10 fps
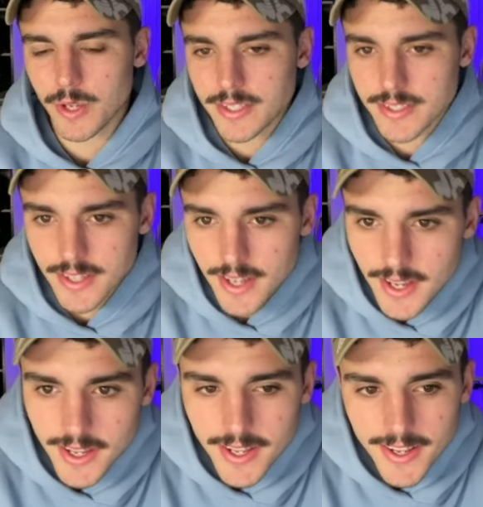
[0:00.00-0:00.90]
is
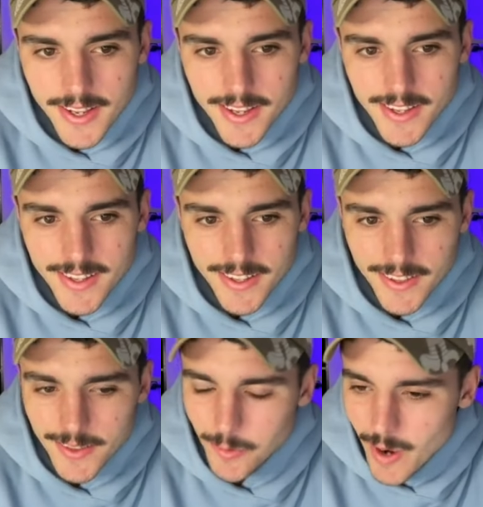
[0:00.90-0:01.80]

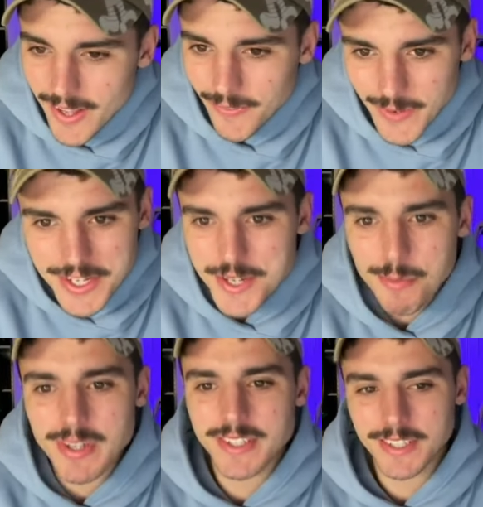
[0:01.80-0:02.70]
the one which
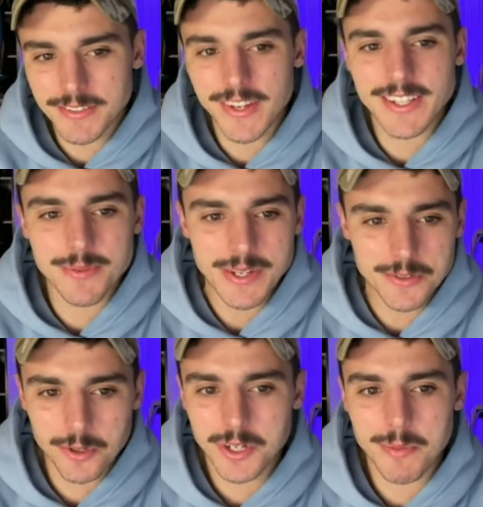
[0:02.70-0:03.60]
Pistons fans have been
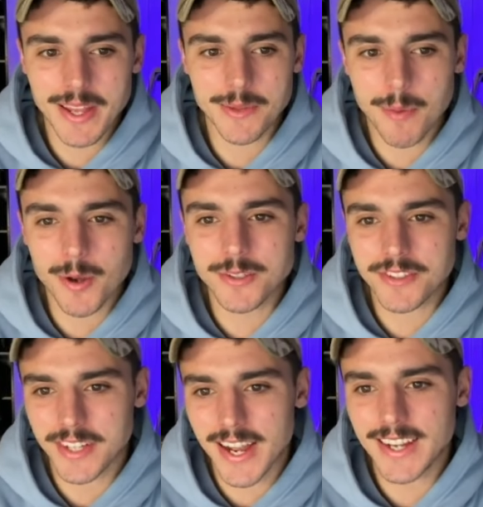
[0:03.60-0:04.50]
talking about the most
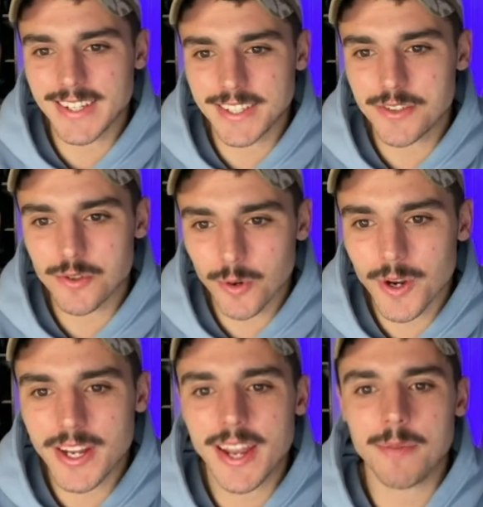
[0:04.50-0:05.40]
today is
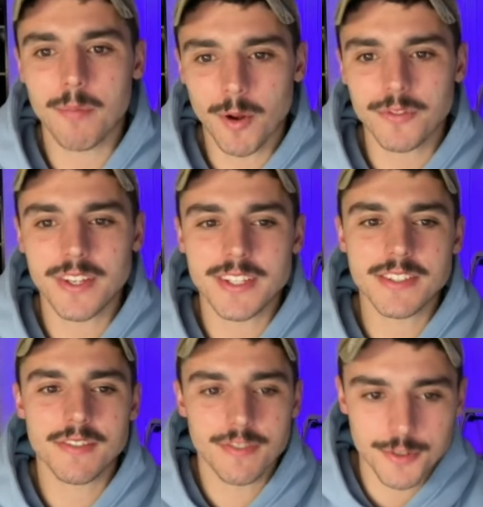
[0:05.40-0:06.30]
Troy and
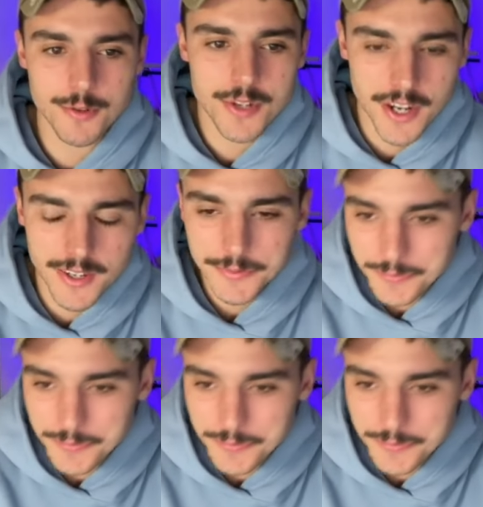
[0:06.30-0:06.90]
Monty's future.